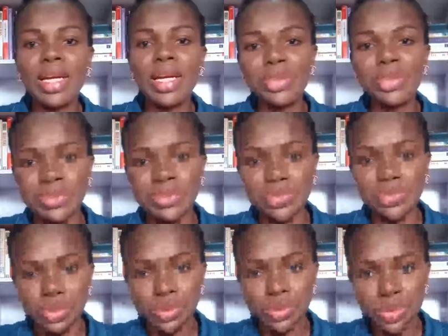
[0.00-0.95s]
this
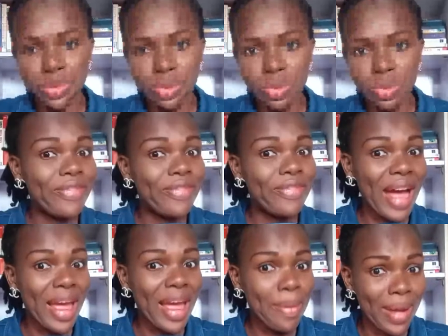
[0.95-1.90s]
kind of food with
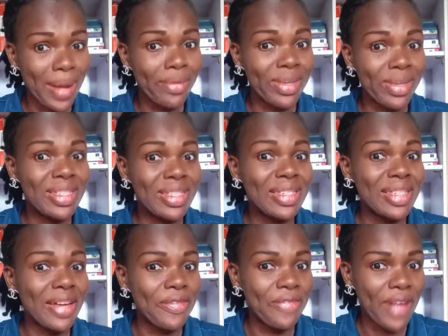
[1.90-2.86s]
the fiber,
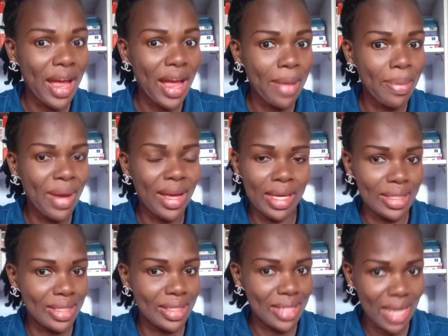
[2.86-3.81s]
resistant fiber
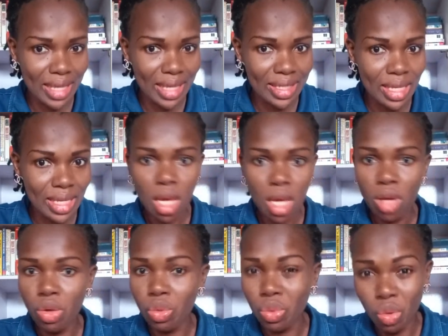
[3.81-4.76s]
intact,
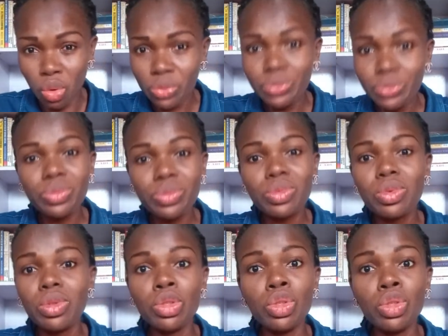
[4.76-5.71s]
you
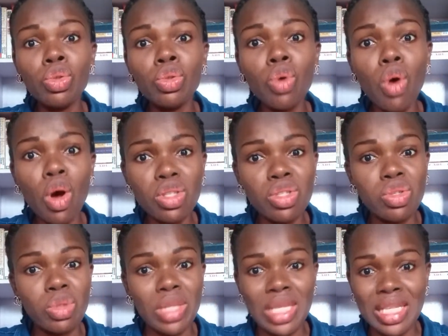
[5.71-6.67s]
ought
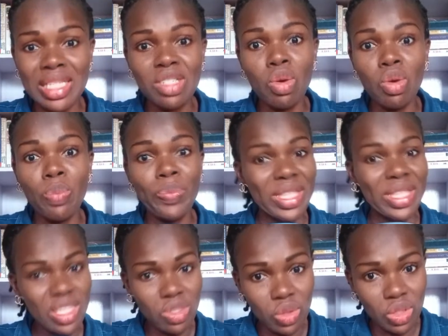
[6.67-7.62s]
to eat your
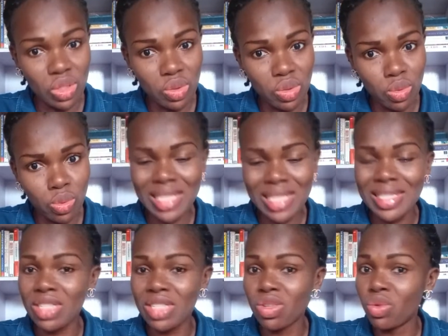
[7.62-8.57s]
potatoes when it
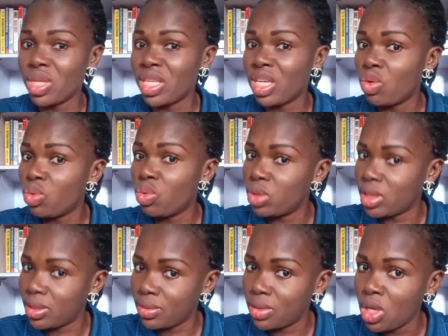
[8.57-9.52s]
has already cooled down,
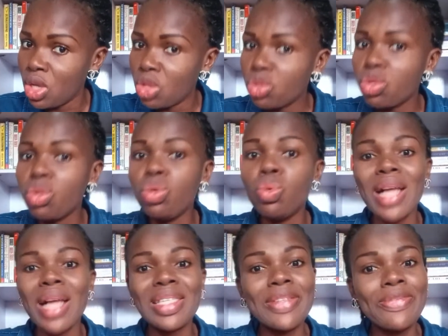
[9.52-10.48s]
so you
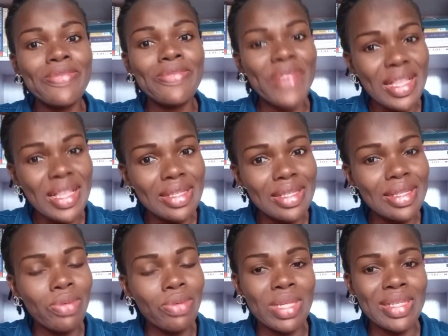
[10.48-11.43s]
activate the
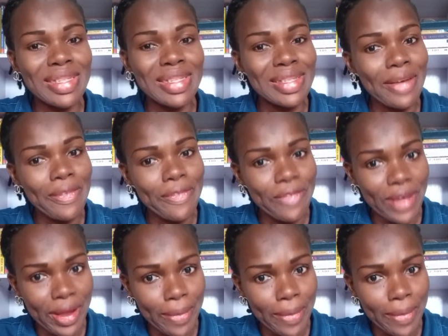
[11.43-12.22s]
resistant fiber.